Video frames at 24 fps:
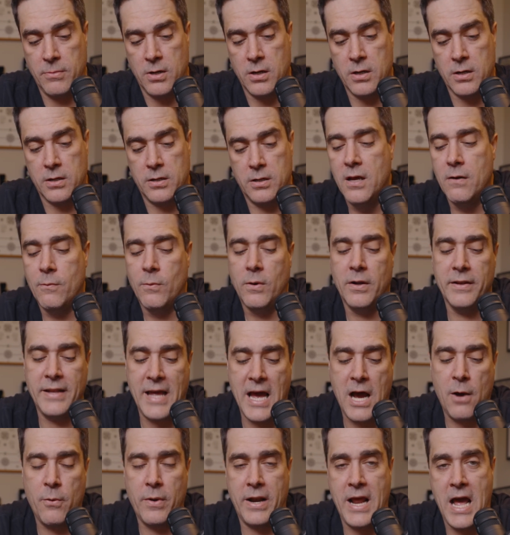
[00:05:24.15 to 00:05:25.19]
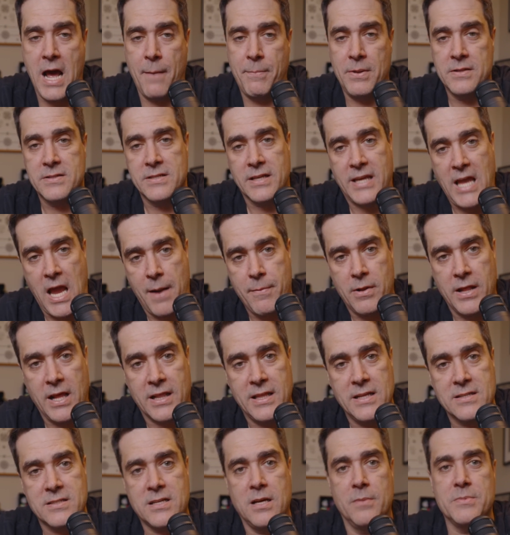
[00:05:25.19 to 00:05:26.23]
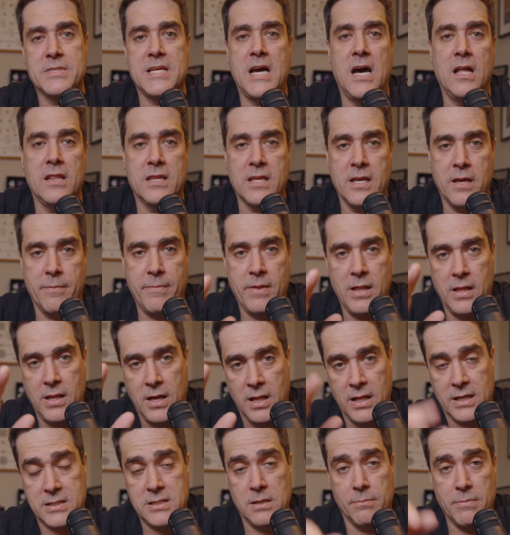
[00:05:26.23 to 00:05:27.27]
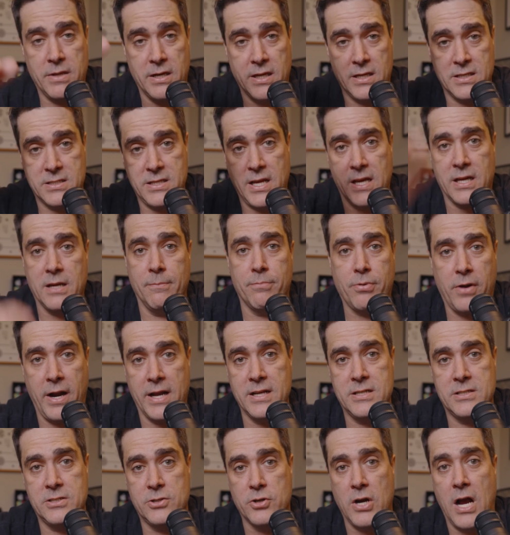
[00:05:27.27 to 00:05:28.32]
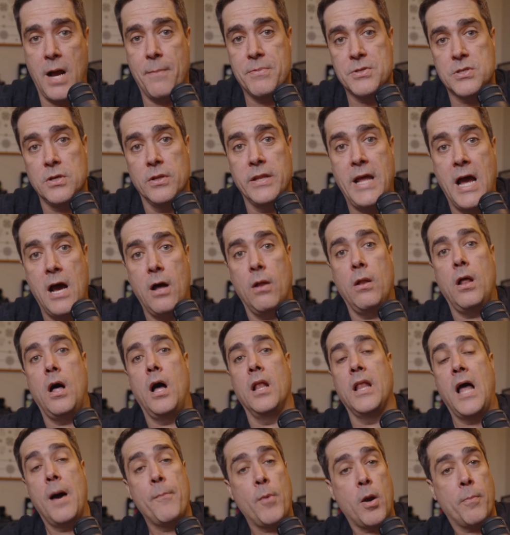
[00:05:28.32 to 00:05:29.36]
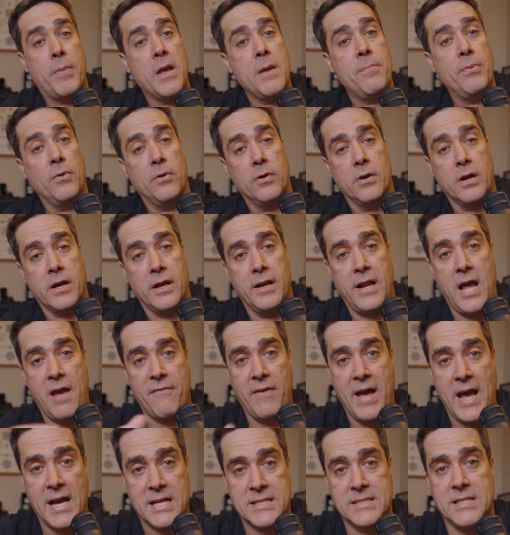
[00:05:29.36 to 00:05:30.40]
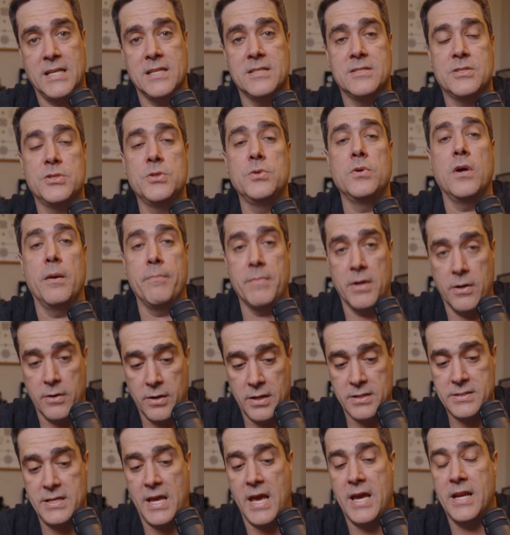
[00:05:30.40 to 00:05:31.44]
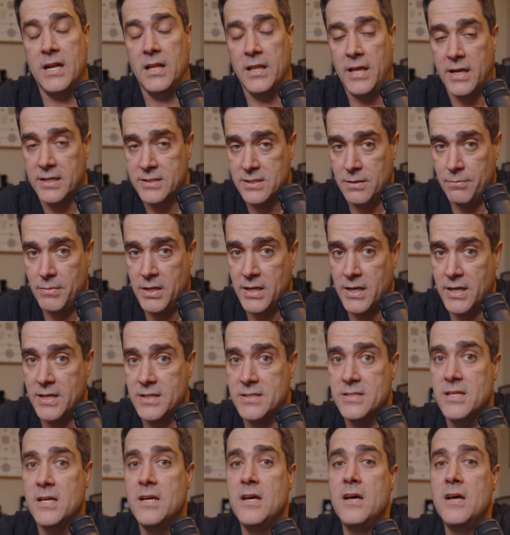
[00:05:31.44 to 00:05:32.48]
Well, now what happens, a camera like this comes out, the Alexa Minis take a price drop, so now a lot more people are going to have access to Amiras and Alexa Minis